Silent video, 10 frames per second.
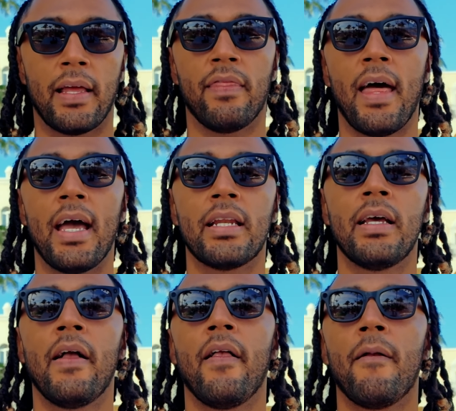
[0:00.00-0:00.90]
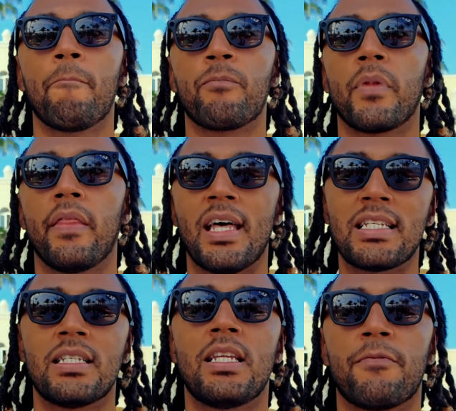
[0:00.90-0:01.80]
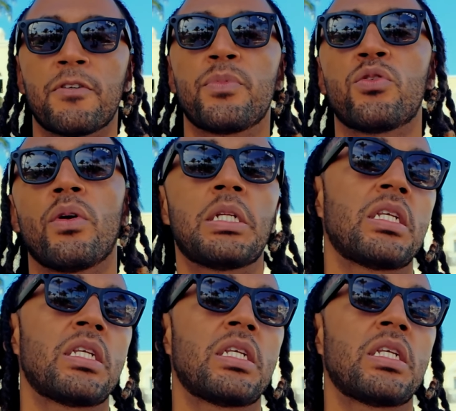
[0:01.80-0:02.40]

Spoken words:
And that's the difference between